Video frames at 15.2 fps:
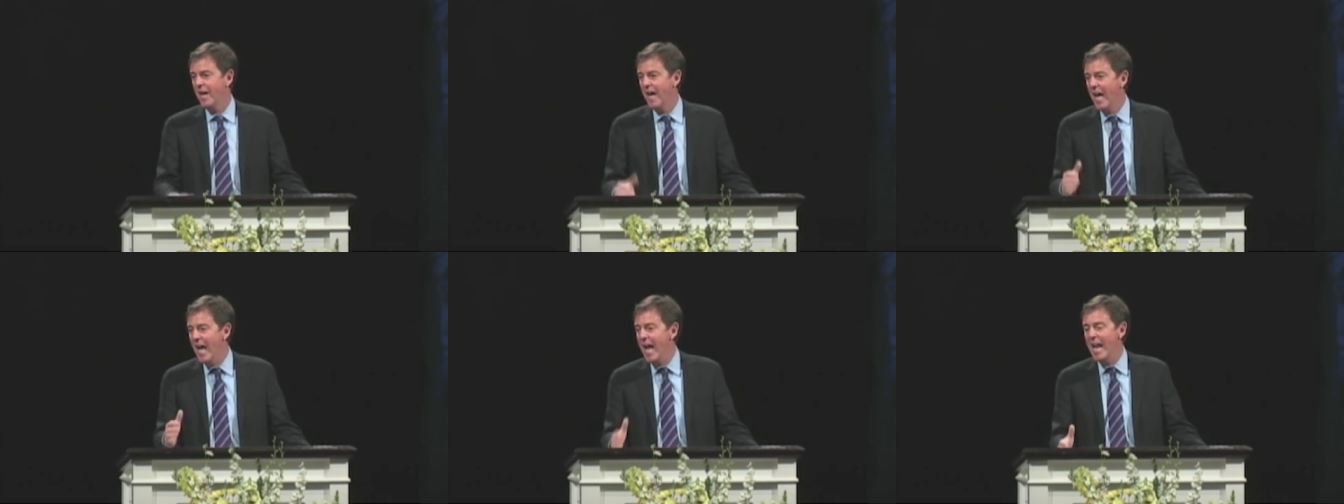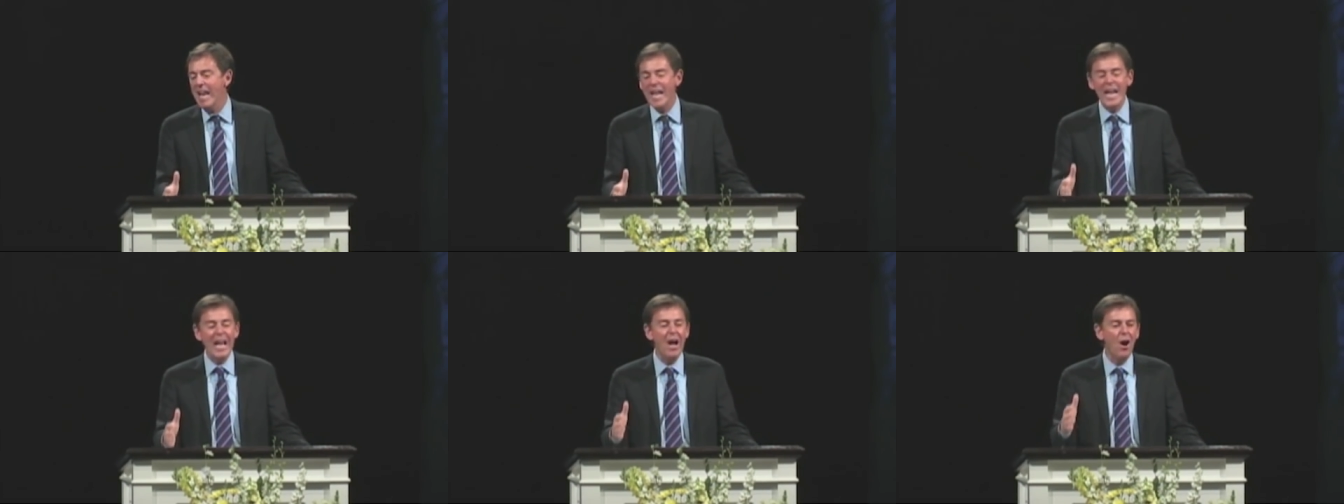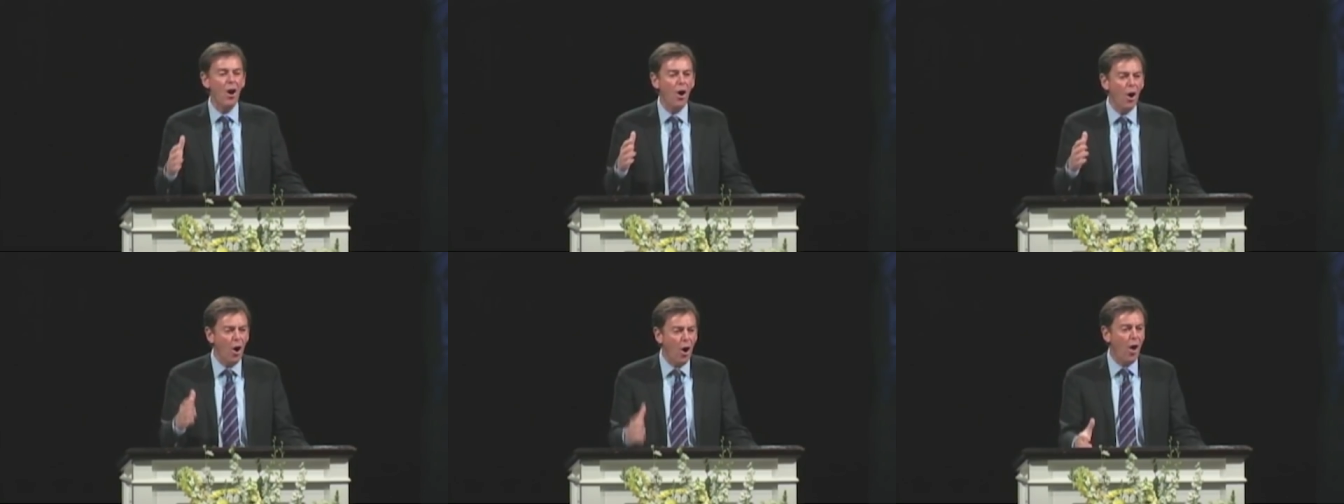any
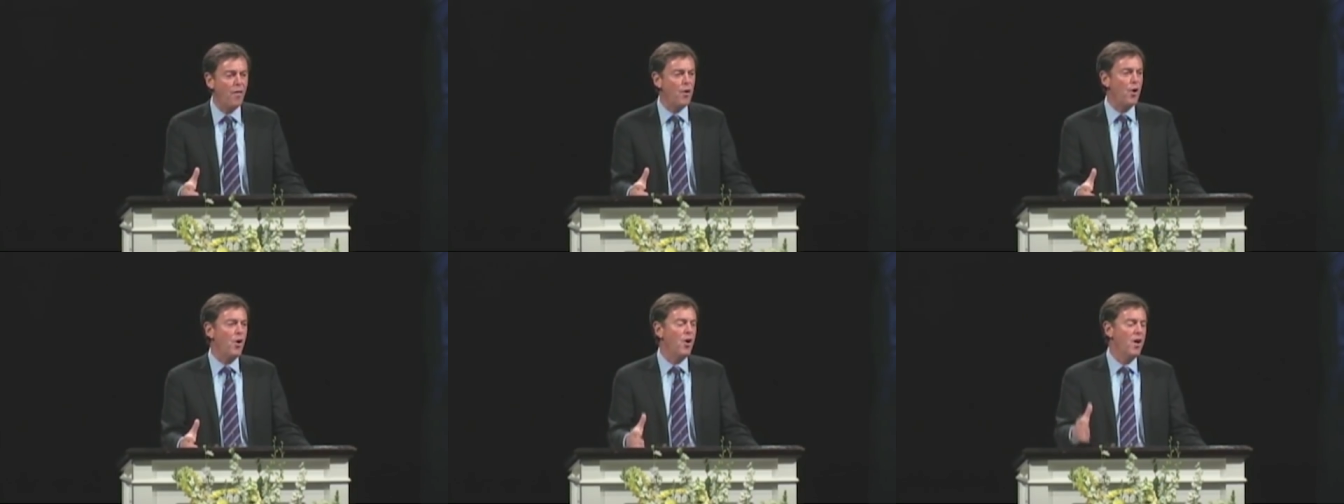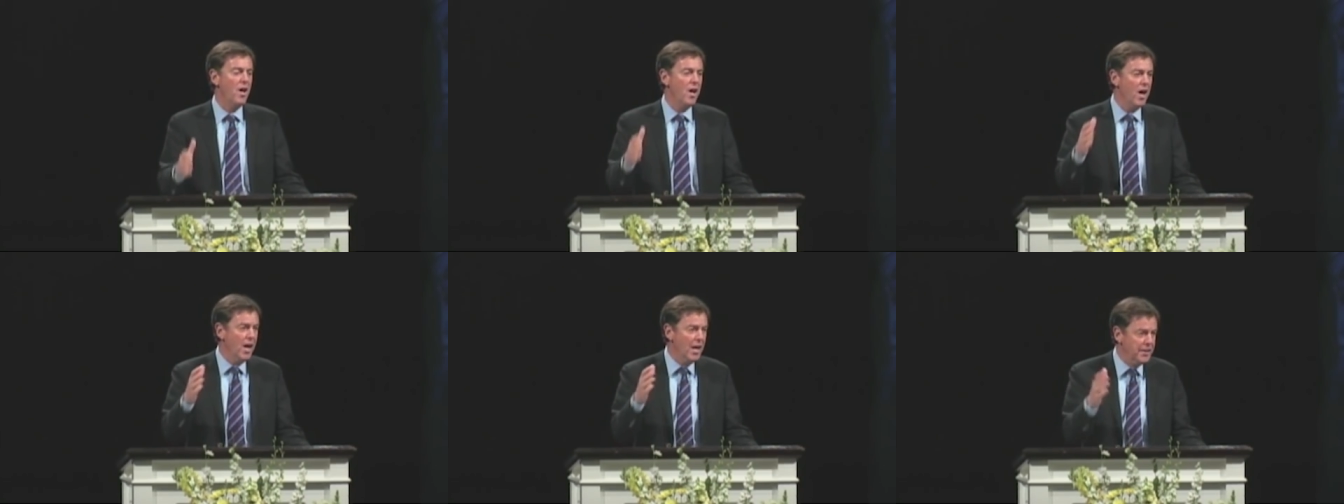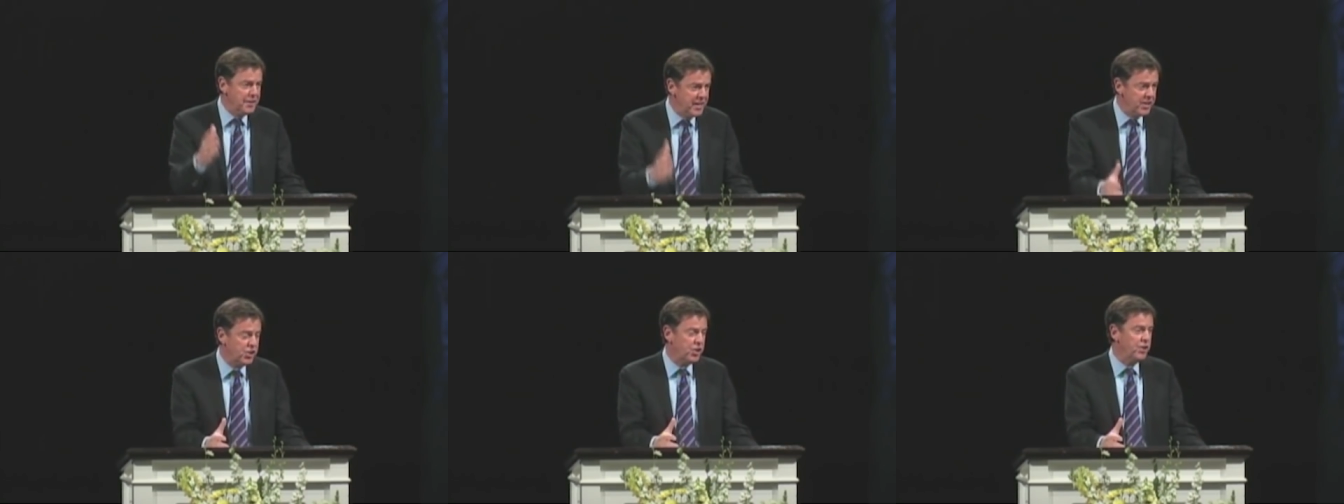other
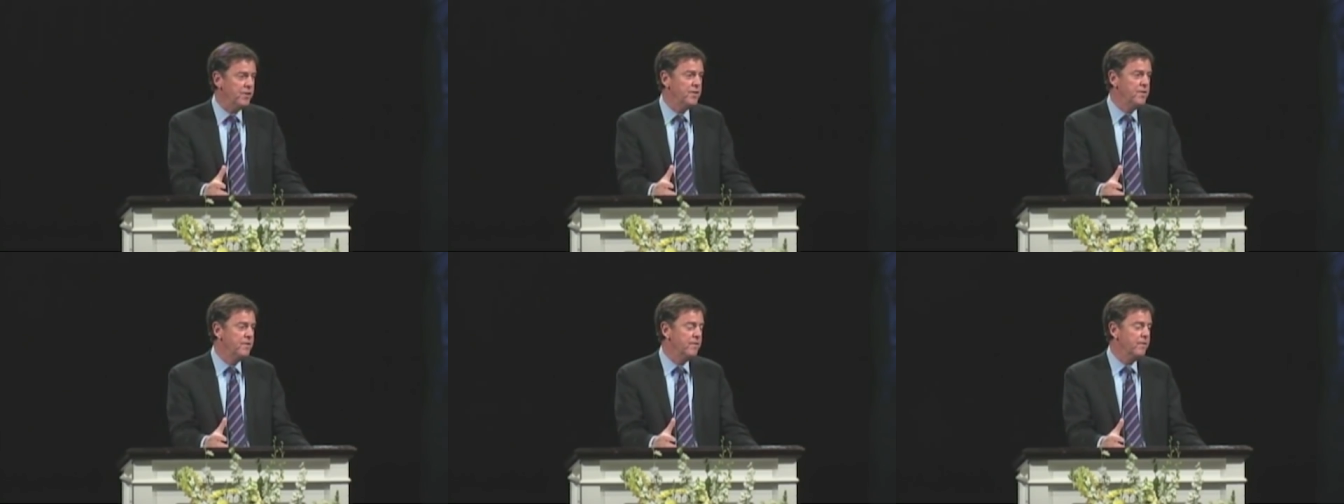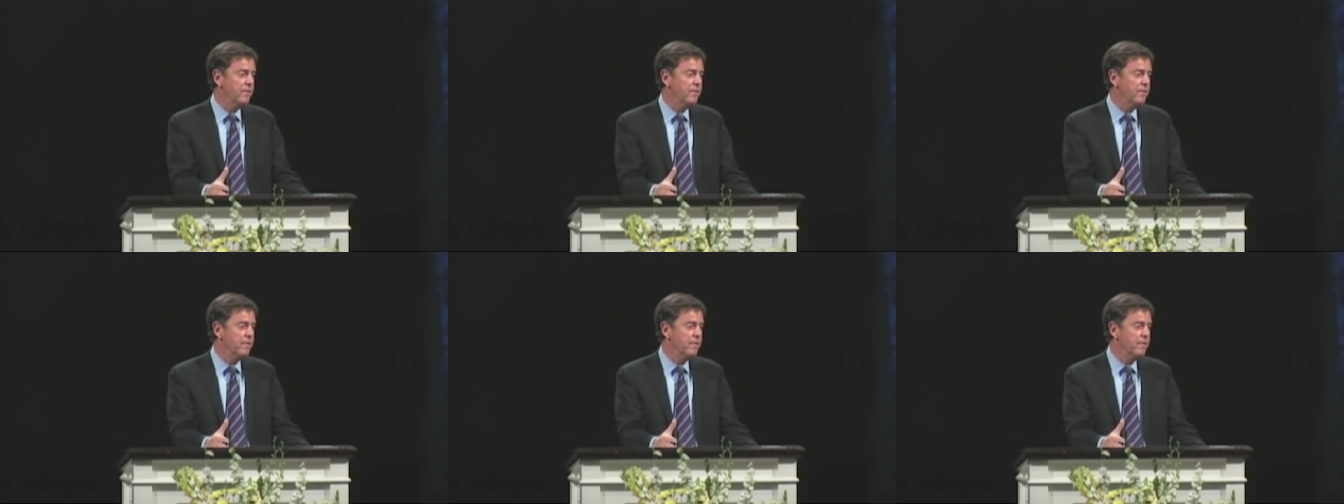addition